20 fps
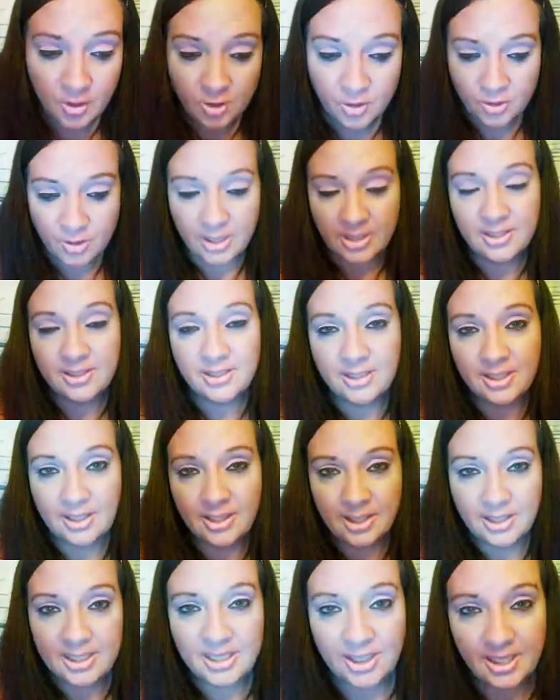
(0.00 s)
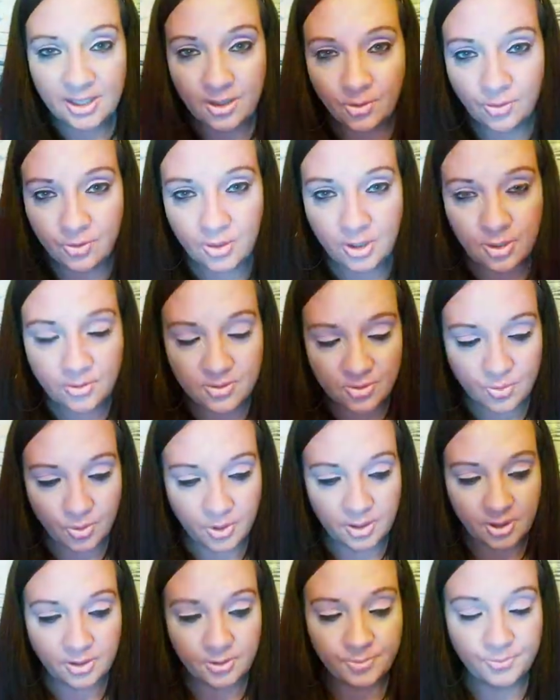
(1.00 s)
Trying to send the dead on you as
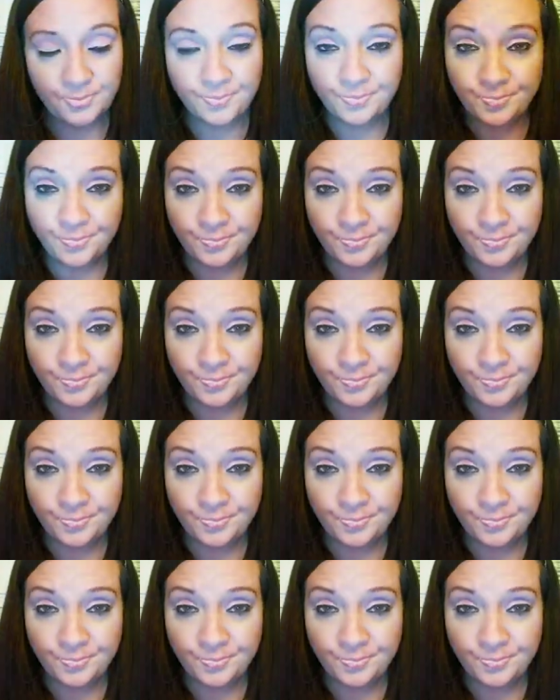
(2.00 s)
well.